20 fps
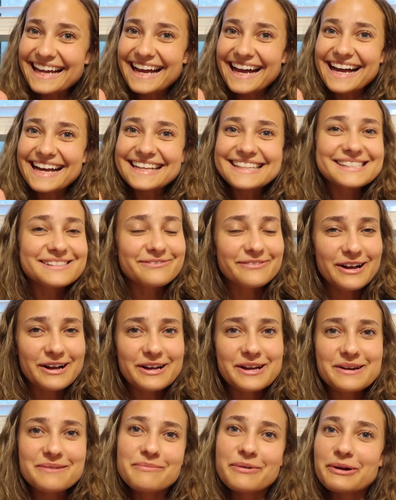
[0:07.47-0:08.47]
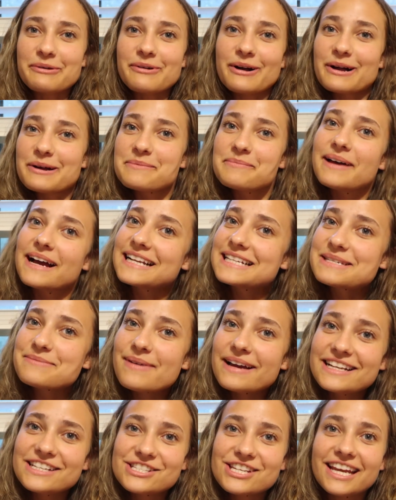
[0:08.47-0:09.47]
guys, welcome back to
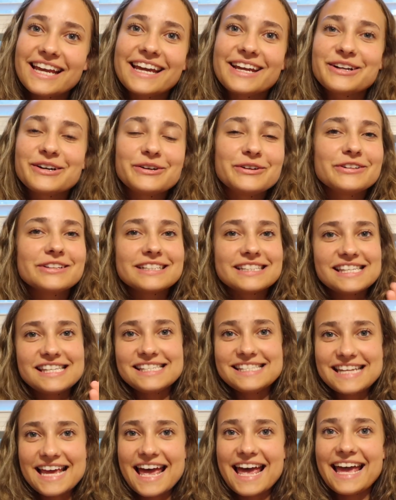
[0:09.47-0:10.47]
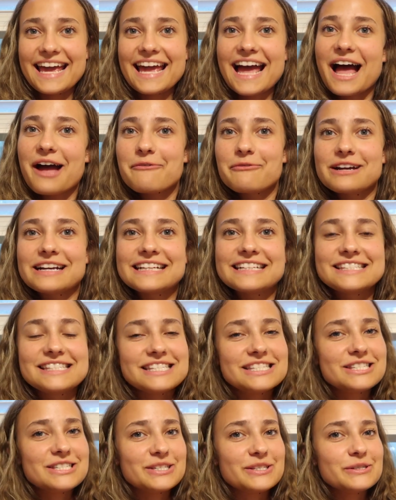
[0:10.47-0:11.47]
my channel. Today I wanted
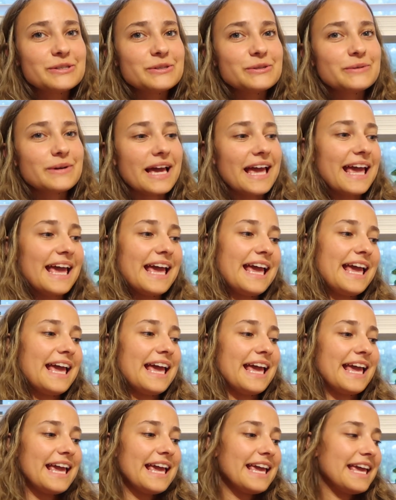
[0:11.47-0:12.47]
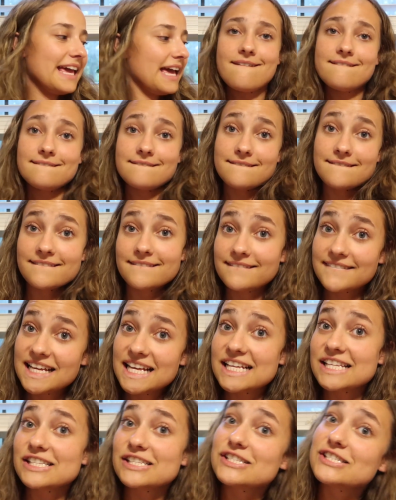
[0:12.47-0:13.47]
to do a
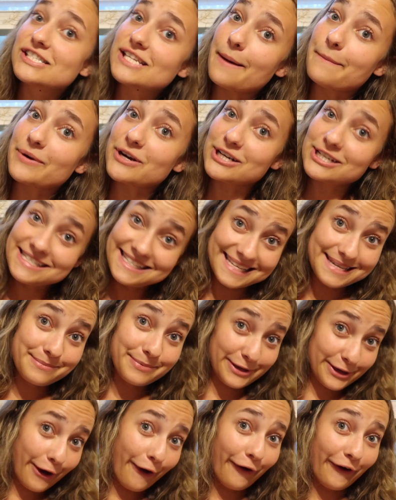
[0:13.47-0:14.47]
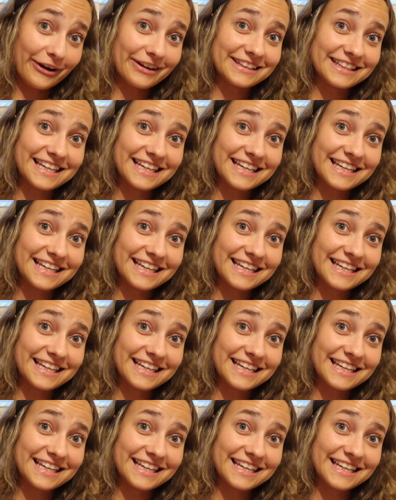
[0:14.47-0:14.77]
summer TBR